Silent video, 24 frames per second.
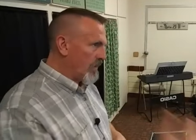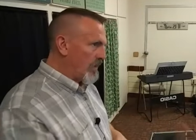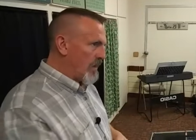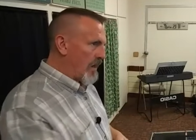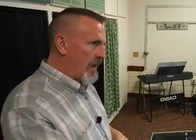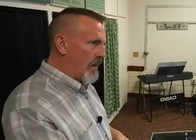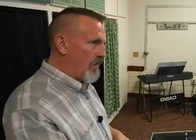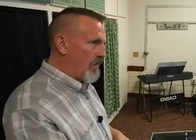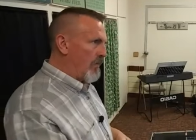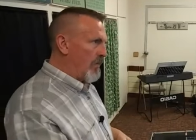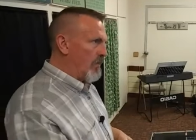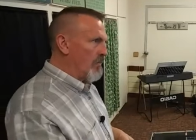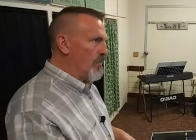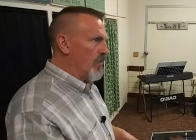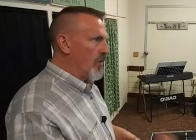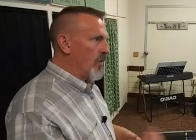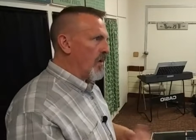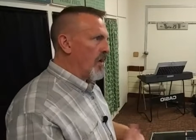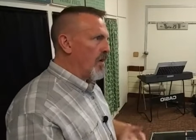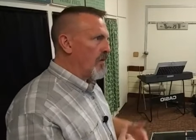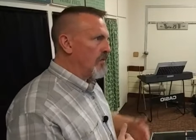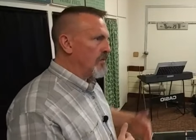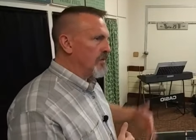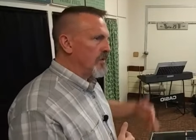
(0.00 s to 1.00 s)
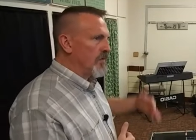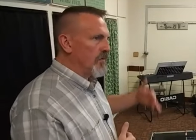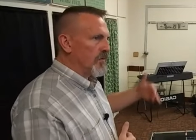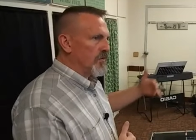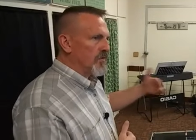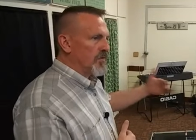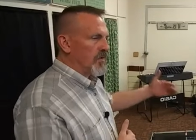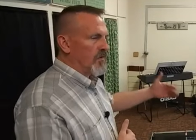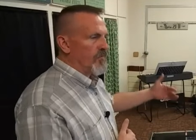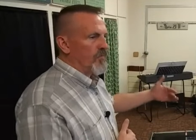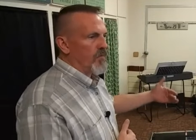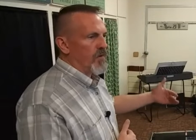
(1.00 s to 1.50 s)
outward immorality or
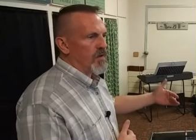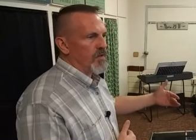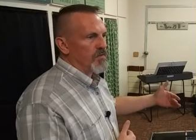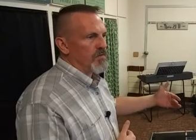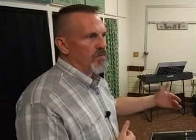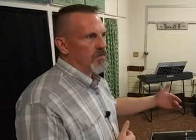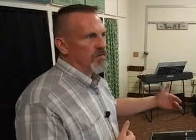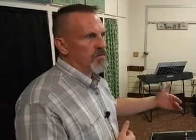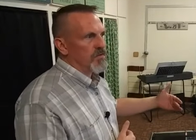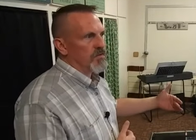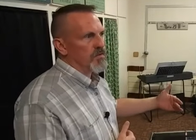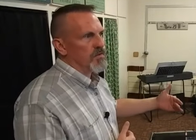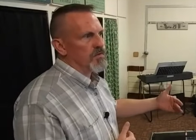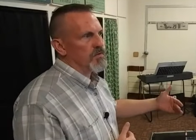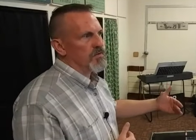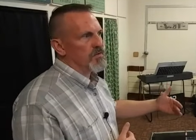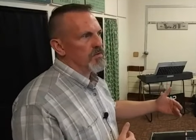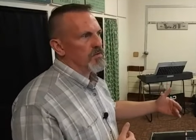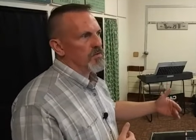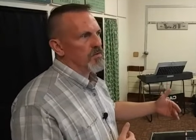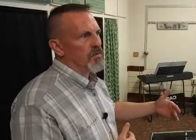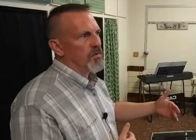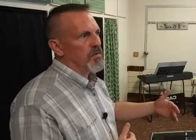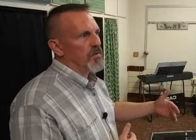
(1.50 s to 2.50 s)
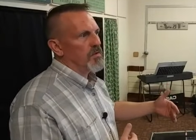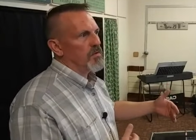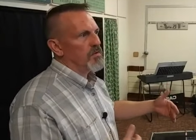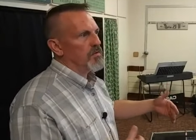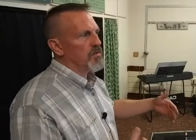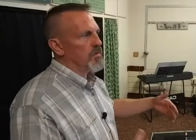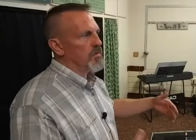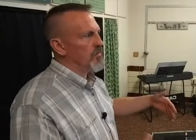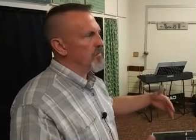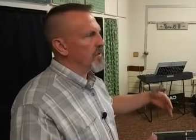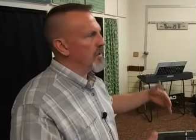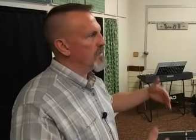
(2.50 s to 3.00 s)
self-righteousness.
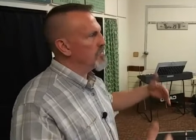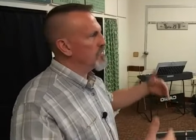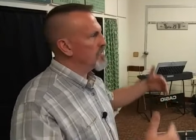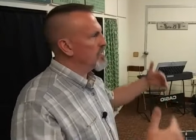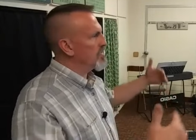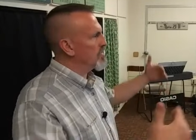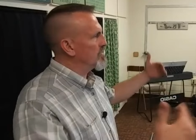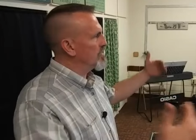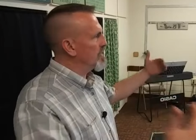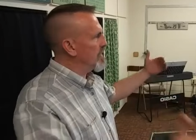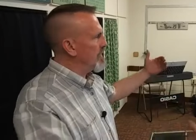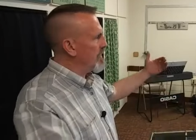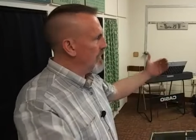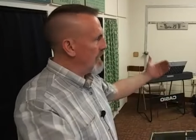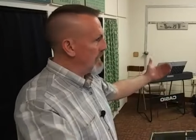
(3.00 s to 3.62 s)
Sometimes they're seen